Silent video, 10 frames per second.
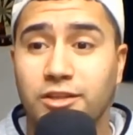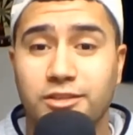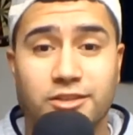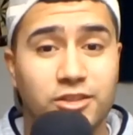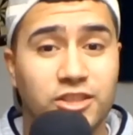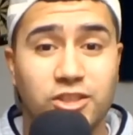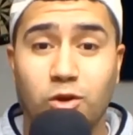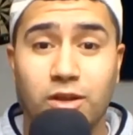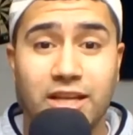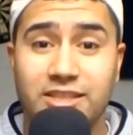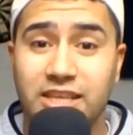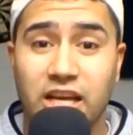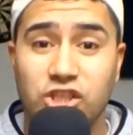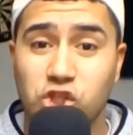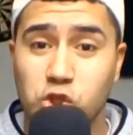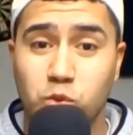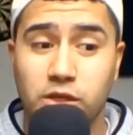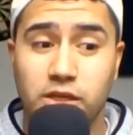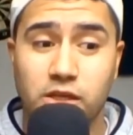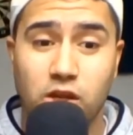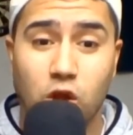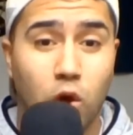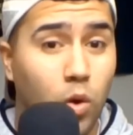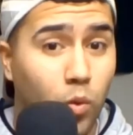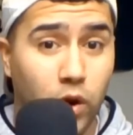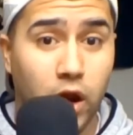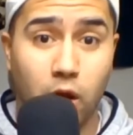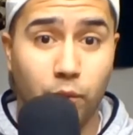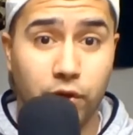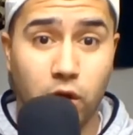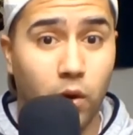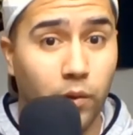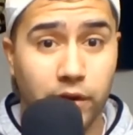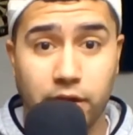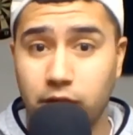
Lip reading: So let's get to it. Where are we going?